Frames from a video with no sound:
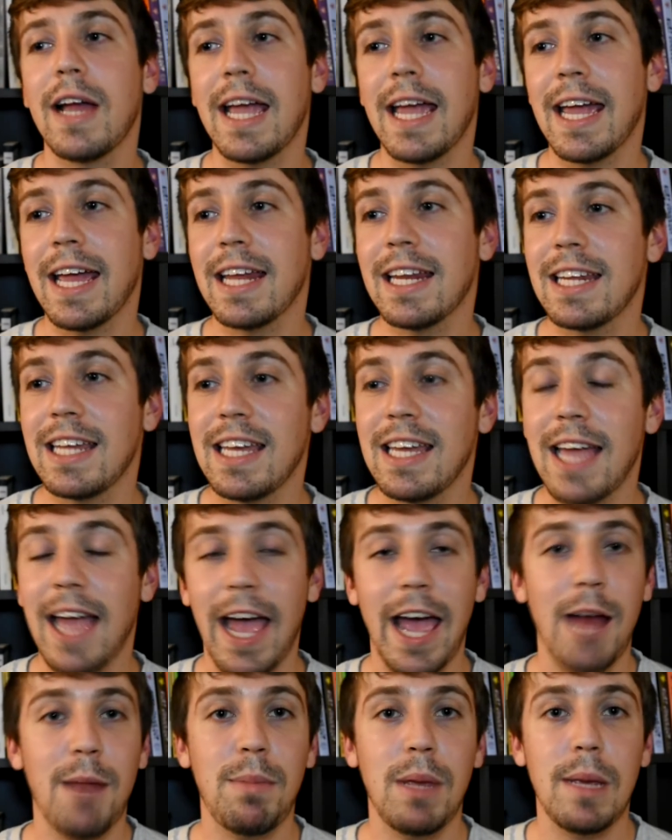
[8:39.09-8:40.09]
and he
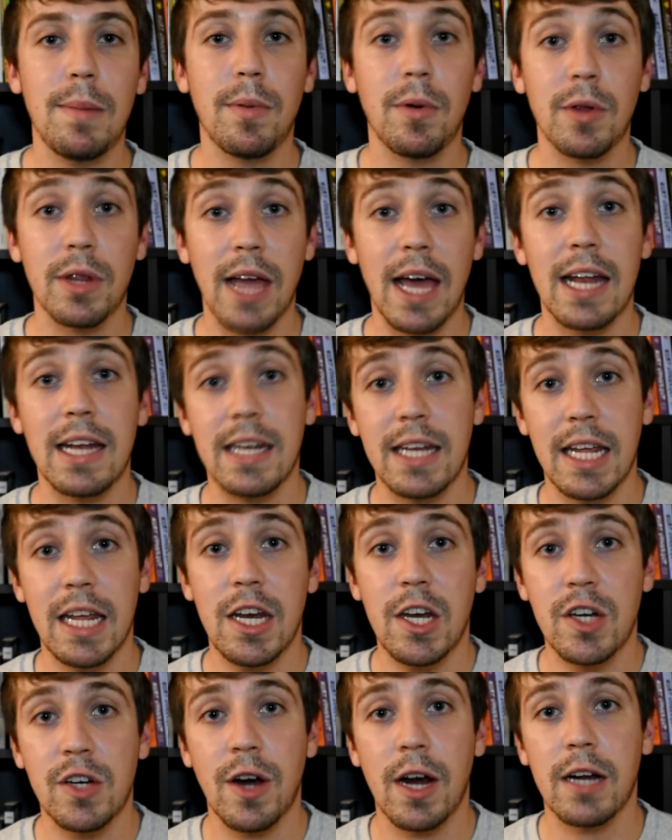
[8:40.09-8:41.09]
had people that
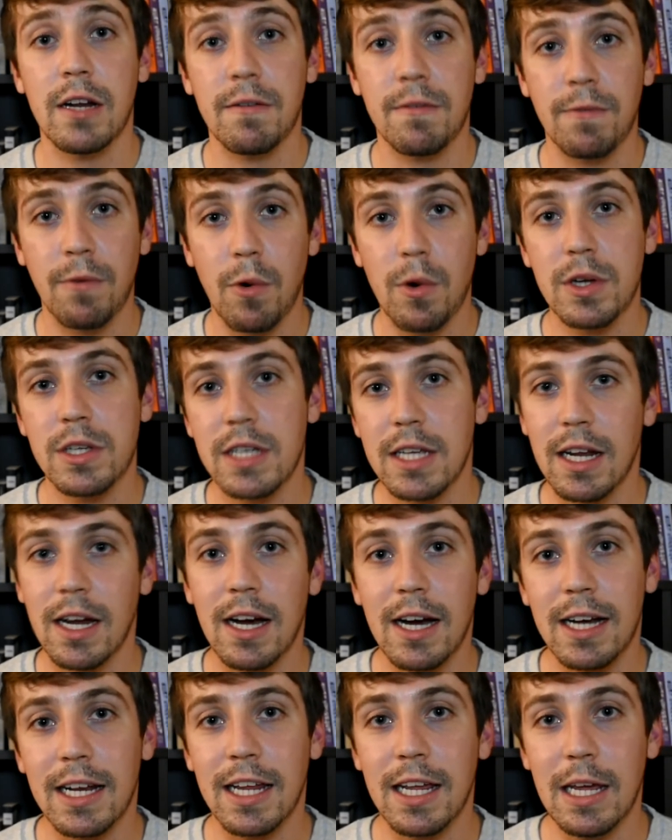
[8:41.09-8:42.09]
did try to force it
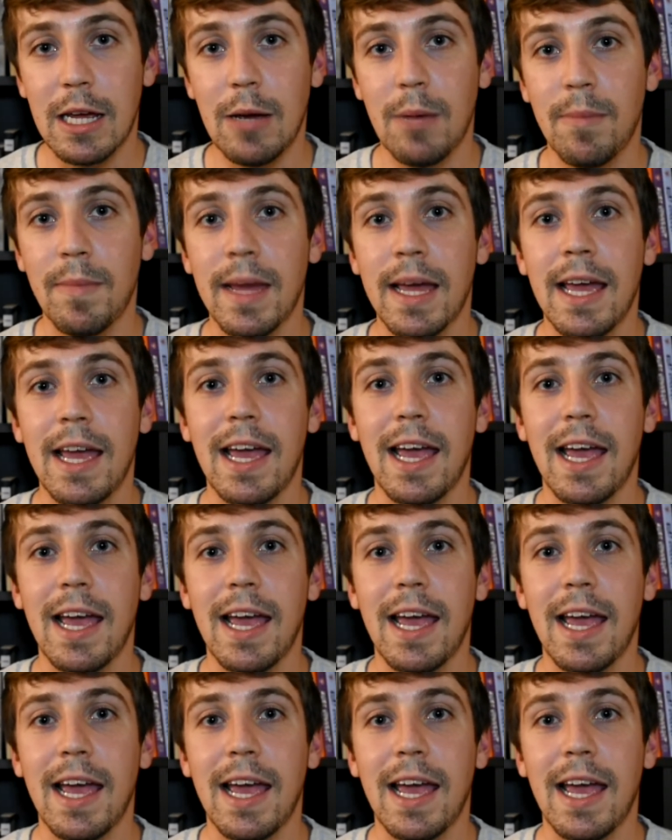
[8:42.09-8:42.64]
on him,